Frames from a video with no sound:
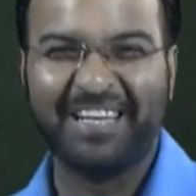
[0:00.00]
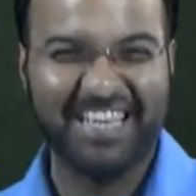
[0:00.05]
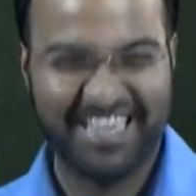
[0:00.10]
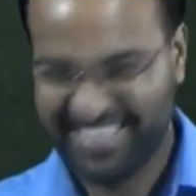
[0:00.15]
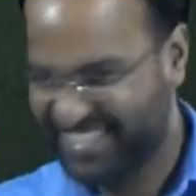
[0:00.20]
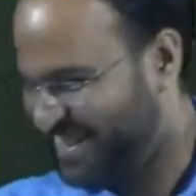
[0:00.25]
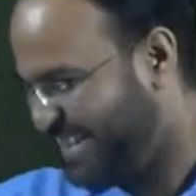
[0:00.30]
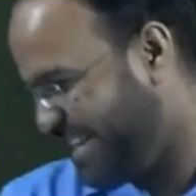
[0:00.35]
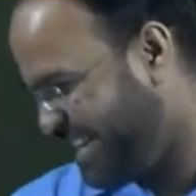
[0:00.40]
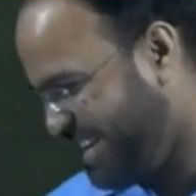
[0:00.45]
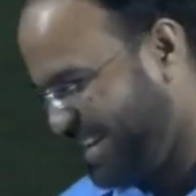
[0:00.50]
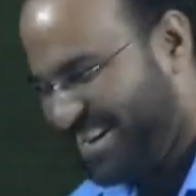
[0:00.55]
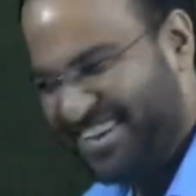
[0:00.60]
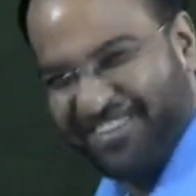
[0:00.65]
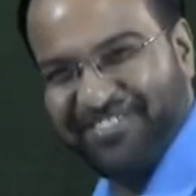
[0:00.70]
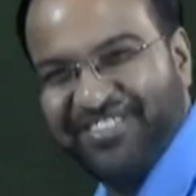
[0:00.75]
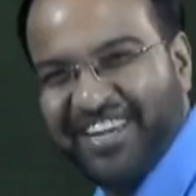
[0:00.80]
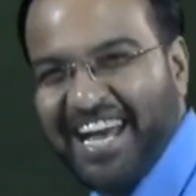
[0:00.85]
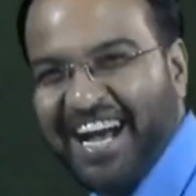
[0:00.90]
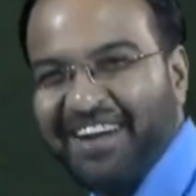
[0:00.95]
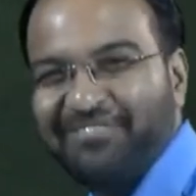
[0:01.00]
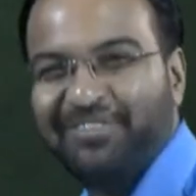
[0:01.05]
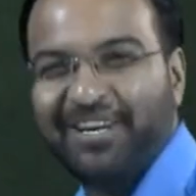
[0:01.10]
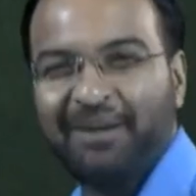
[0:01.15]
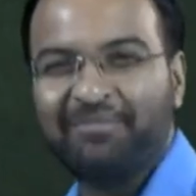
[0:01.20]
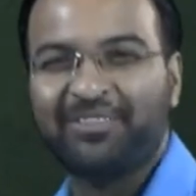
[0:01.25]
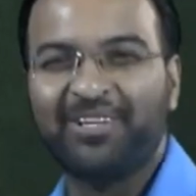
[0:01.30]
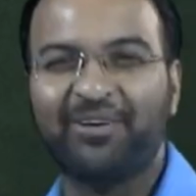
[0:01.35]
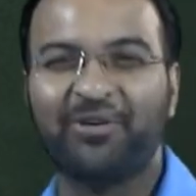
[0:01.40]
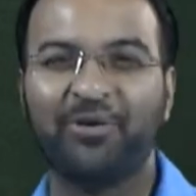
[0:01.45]
See, we have
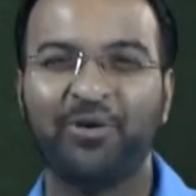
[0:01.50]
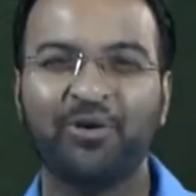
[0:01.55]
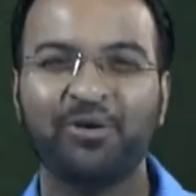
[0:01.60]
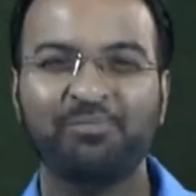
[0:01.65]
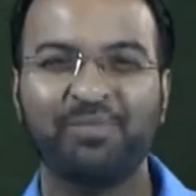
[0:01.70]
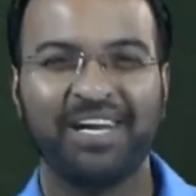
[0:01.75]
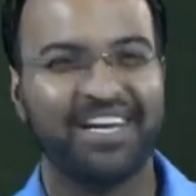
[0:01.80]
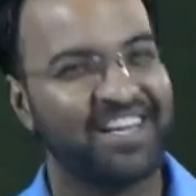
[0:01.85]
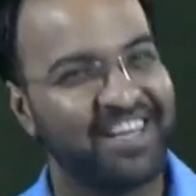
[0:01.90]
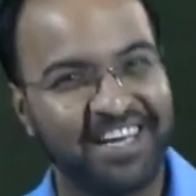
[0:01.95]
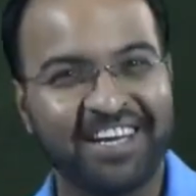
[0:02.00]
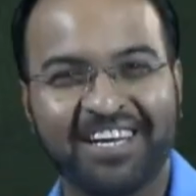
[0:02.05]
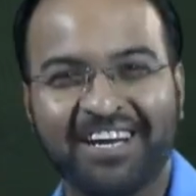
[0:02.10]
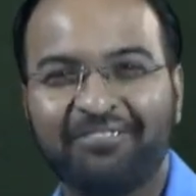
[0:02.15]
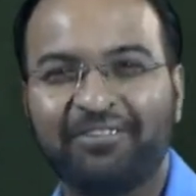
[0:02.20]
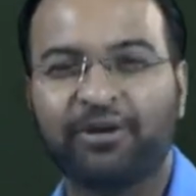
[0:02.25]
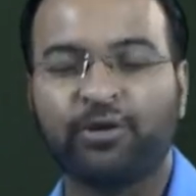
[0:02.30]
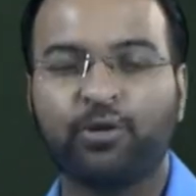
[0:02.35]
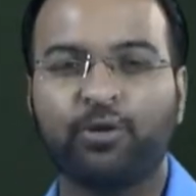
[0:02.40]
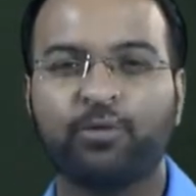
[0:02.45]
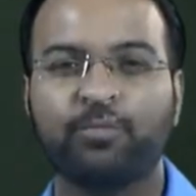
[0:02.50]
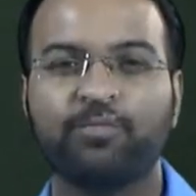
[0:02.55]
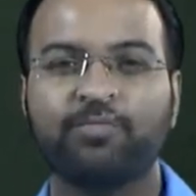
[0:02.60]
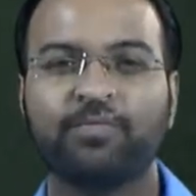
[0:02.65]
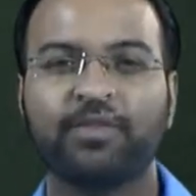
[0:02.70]
kept the whole money in our home.